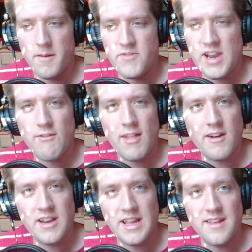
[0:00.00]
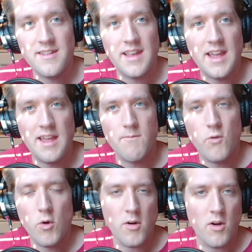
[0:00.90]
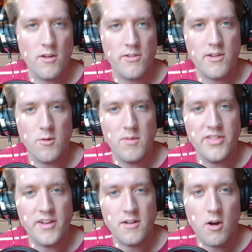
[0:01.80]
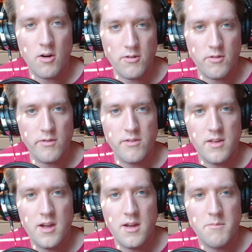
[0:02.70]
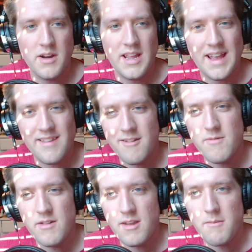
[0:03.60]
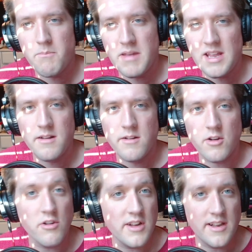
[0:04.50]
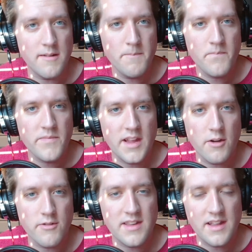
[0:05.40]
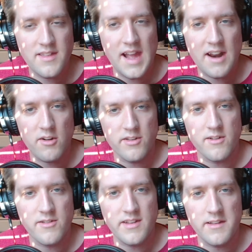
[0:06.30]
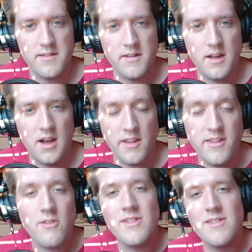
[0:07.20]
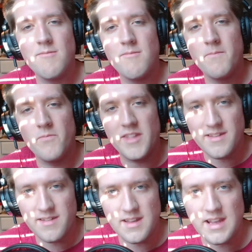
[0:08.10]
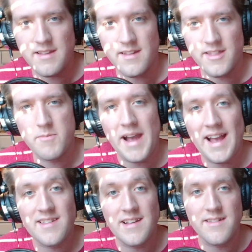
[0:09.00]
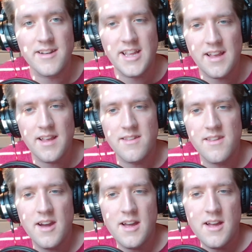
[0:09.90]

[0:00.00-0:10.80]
Jack Flaherty is a former All-Star with the Cardinals, but he hasn't really been good, since that All-Star season until this season. This past season, he does